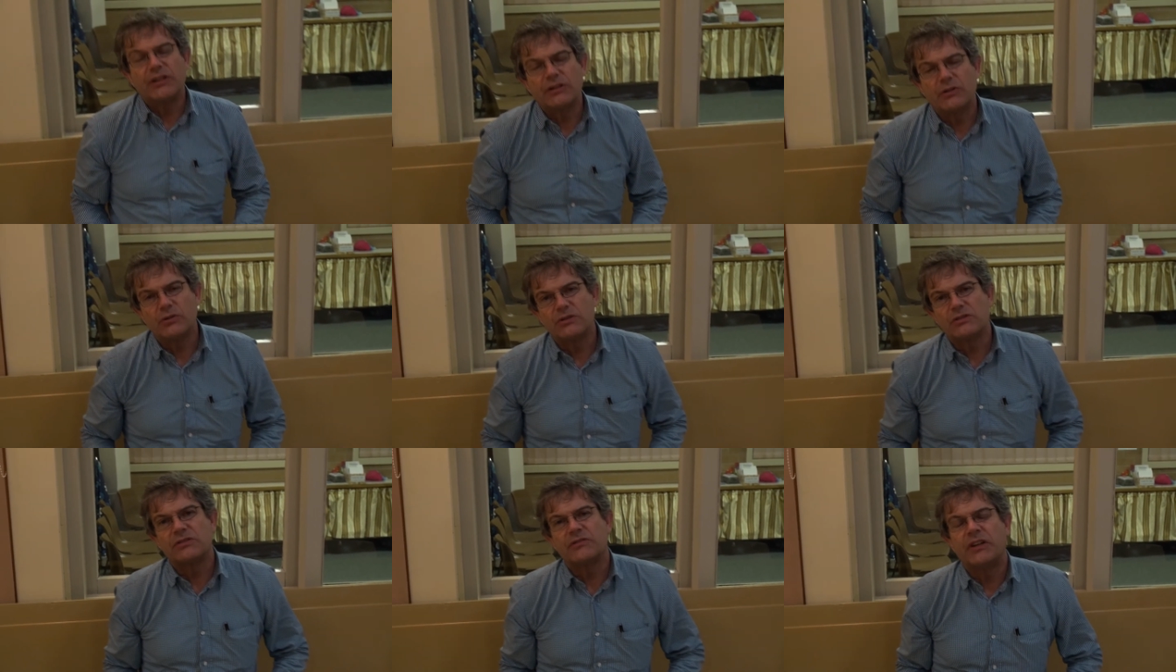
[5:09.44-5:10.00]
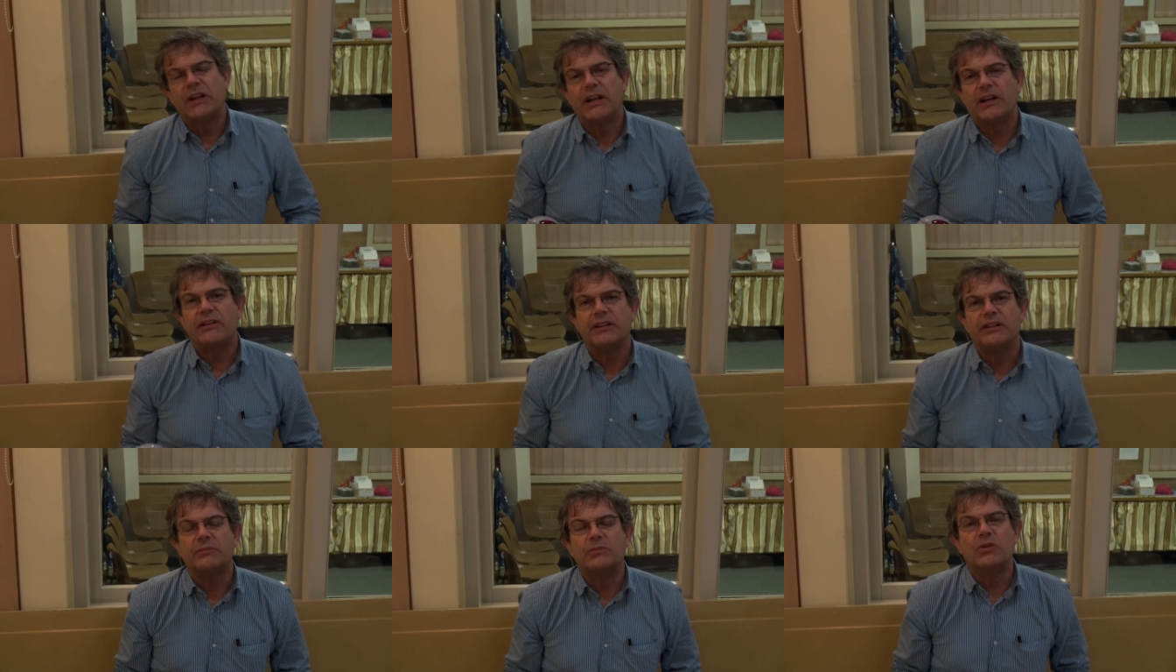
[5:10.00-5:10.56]
quarters of an hour
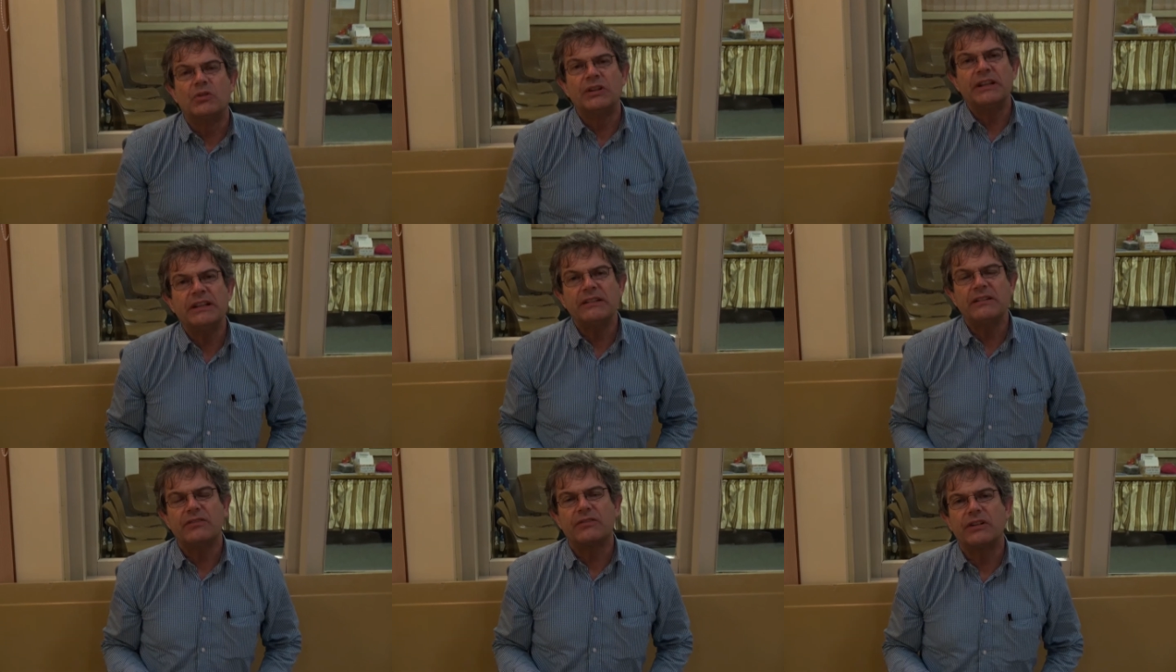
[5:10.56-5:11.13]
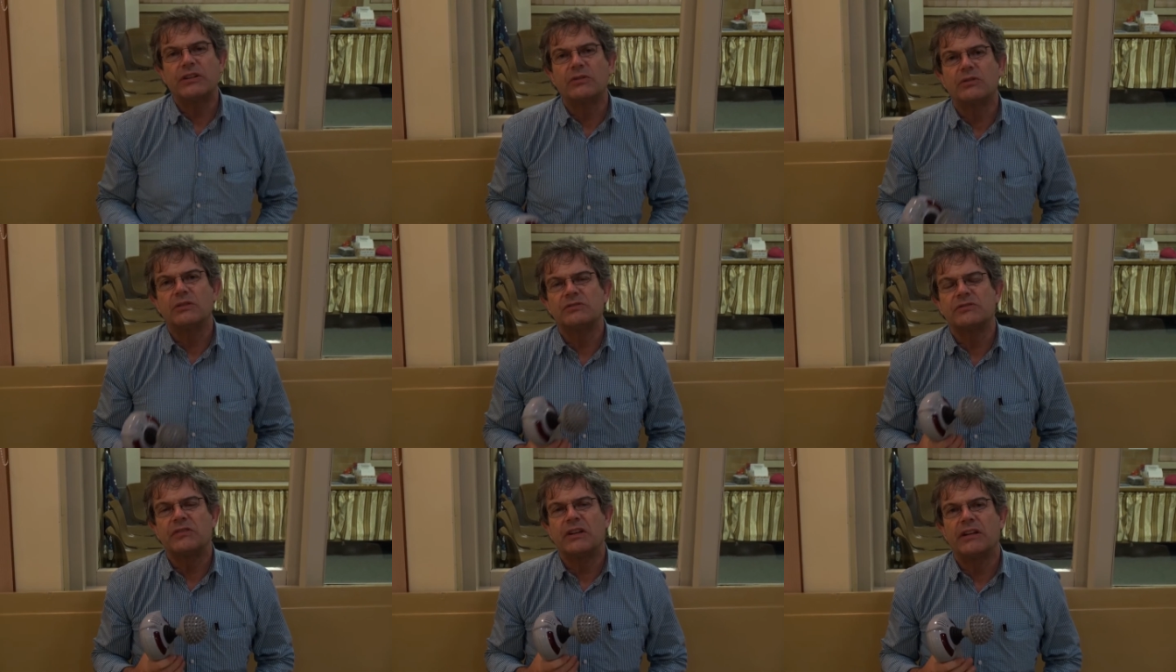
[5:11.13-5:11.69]
in the morning, three
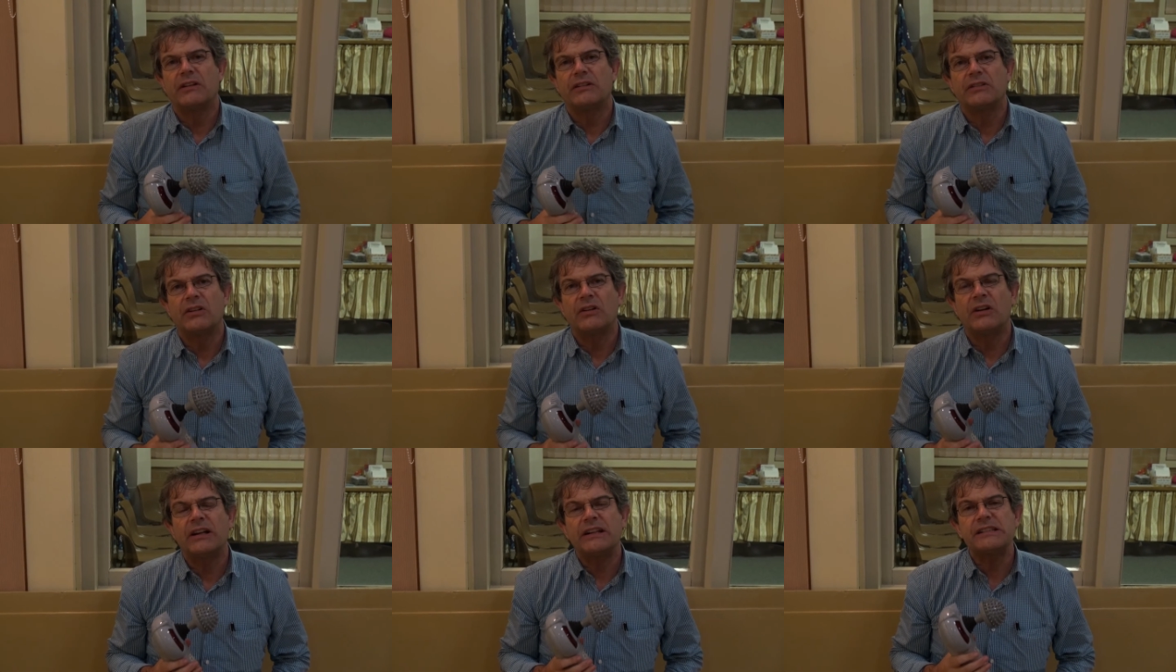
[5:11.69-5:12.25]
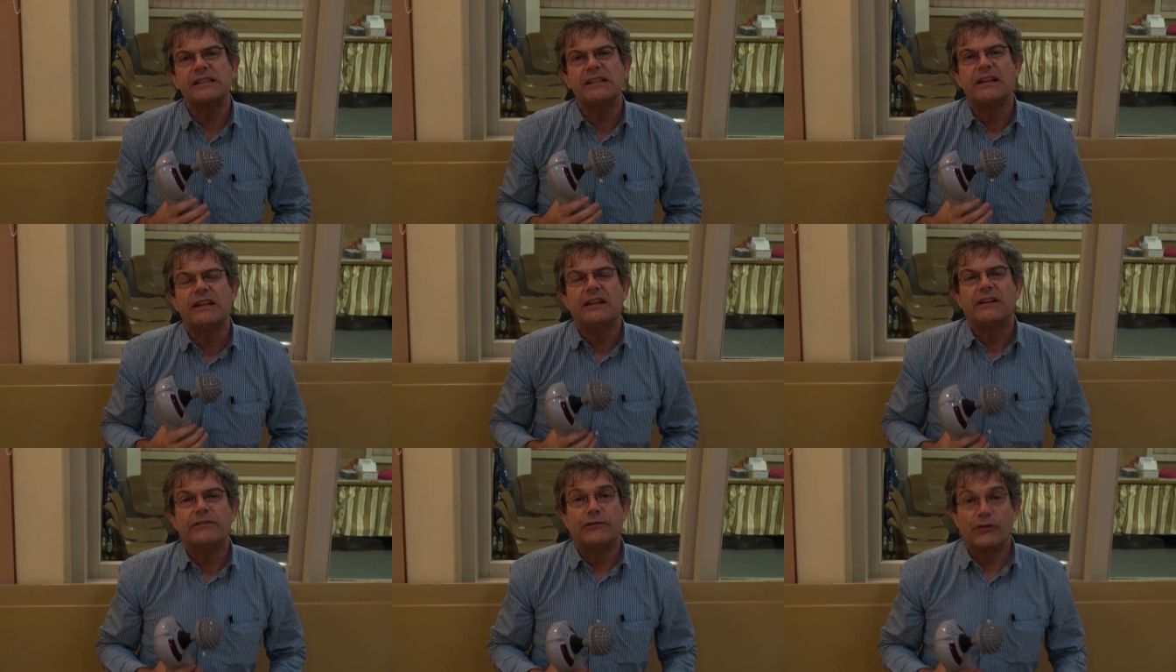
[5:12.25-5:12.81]
quarters of an hour at night
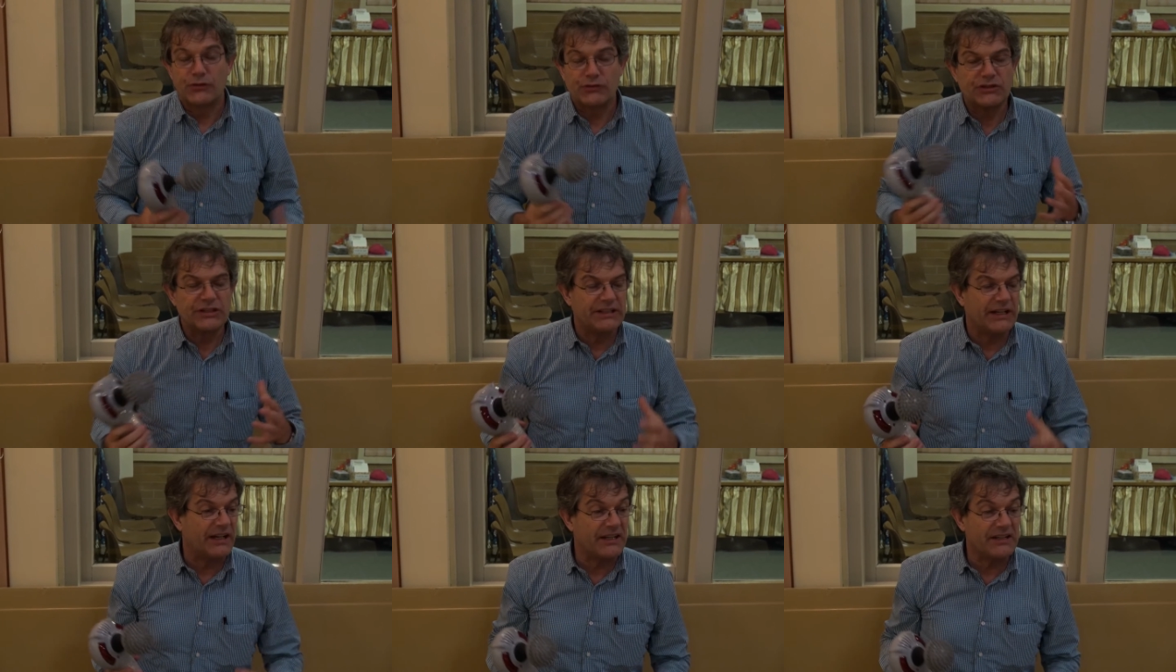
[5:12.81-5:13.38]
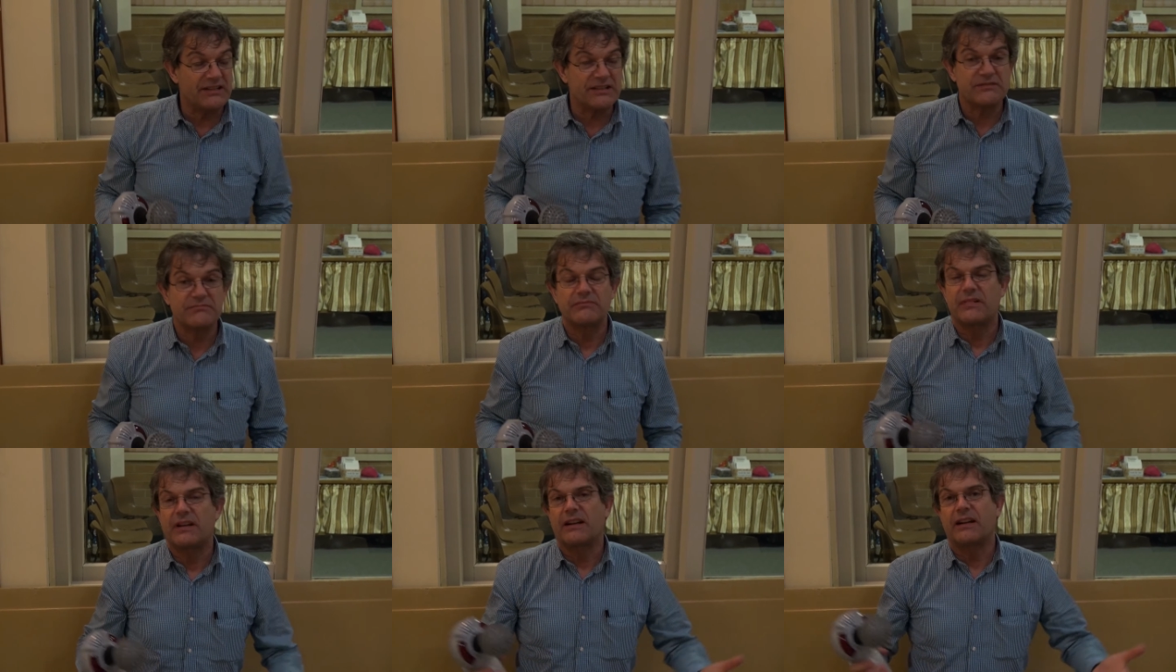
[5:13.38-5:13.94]
for three days,
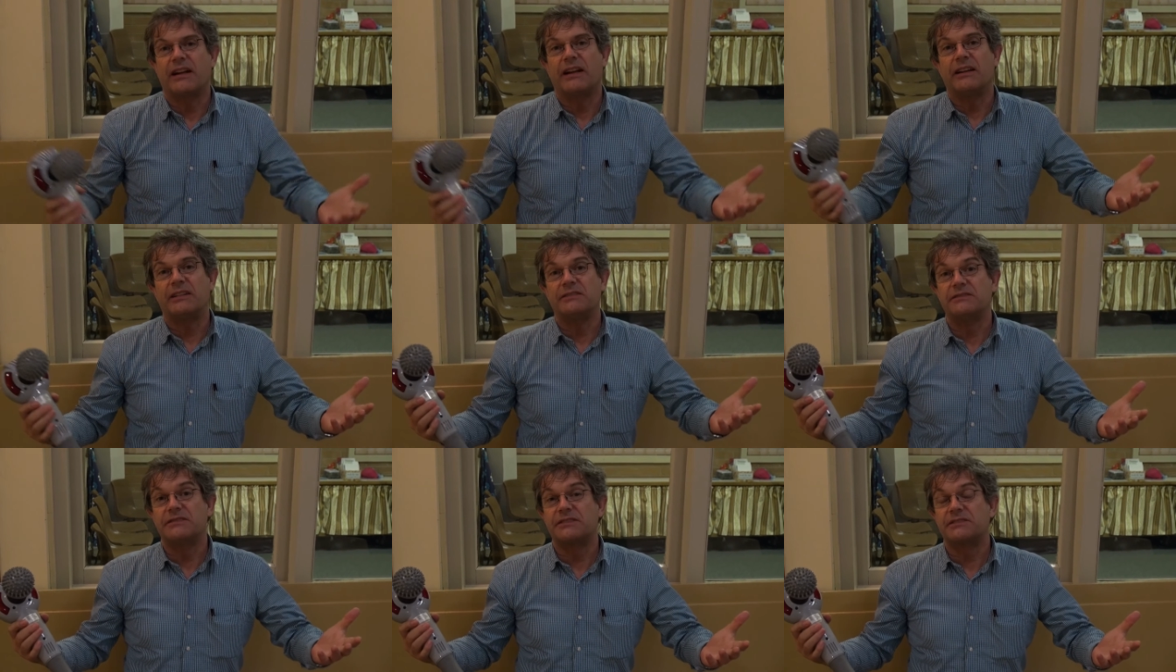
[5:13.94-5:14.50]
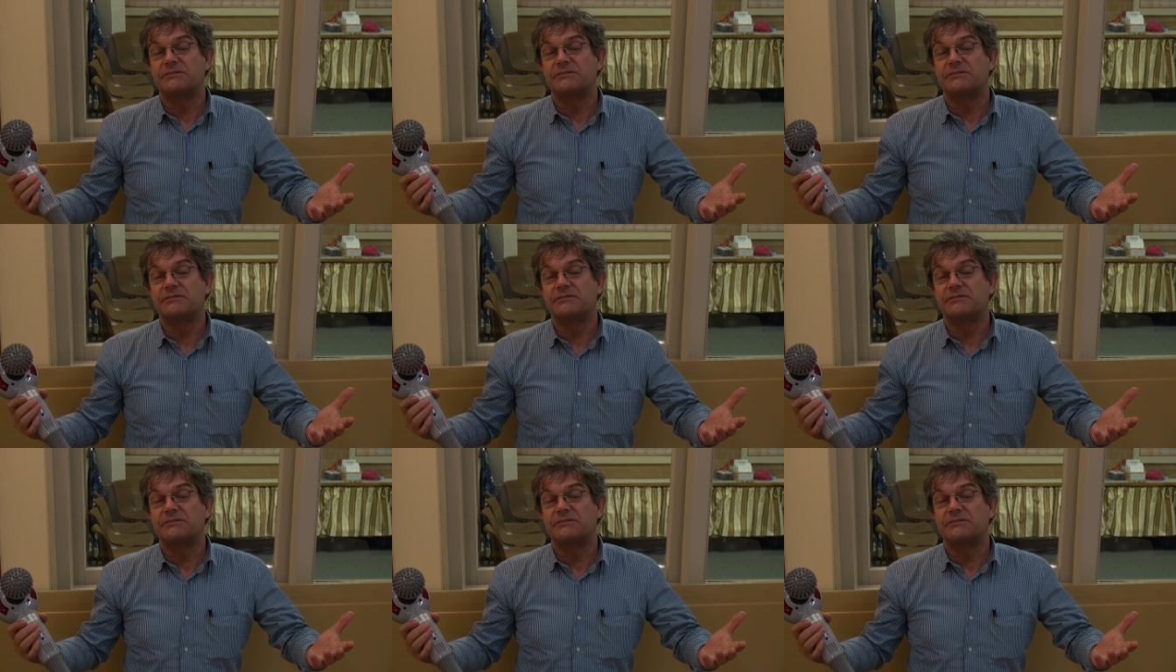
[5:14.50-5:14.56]
and